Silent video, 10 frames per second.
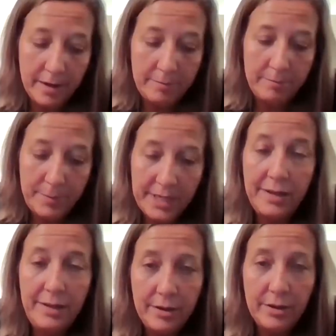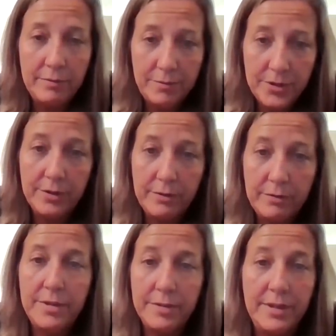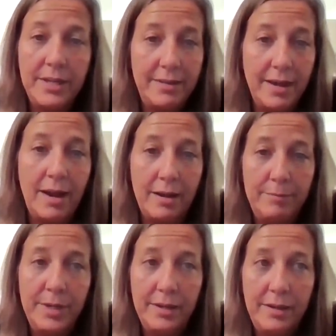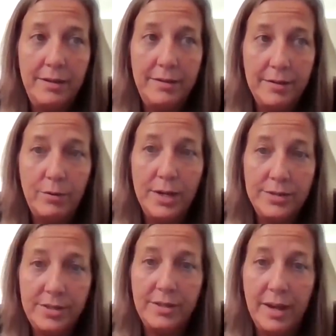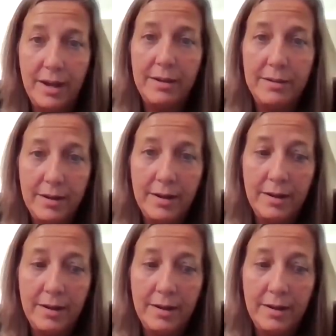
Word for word: I, am beginning to, to, to think that. I'm beginning to question that.